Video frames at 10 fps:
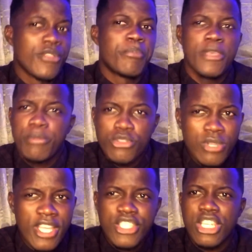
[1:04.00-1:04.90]
the people
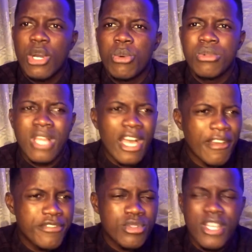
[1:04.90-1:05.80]
trying to go
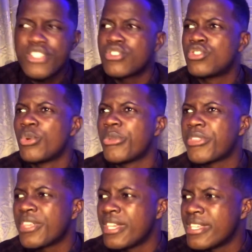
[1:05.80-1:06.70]
live, trying to do
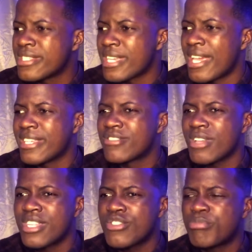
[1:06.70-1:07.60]
things, like
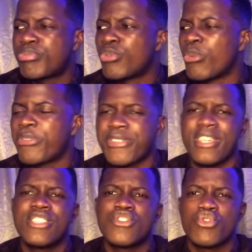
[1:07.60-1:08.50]
trying to prove
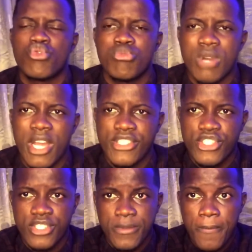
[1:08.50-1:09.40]
things too much.